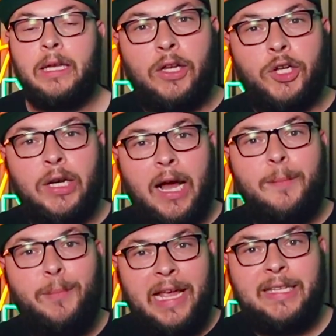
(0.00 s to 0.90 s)
you're
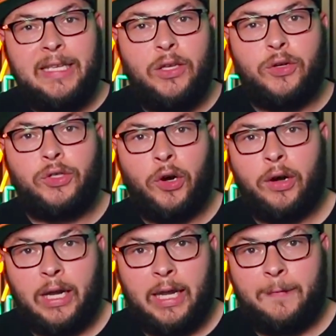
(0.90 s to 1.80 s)
not basing your
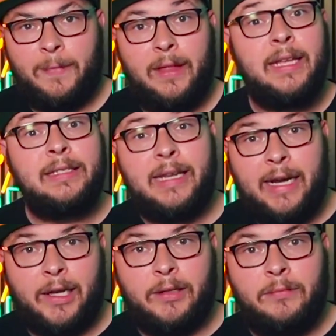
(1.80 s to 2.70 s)
targeting in
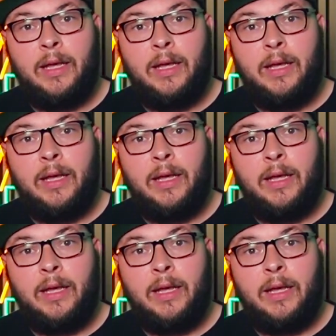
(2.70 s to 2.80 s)
data.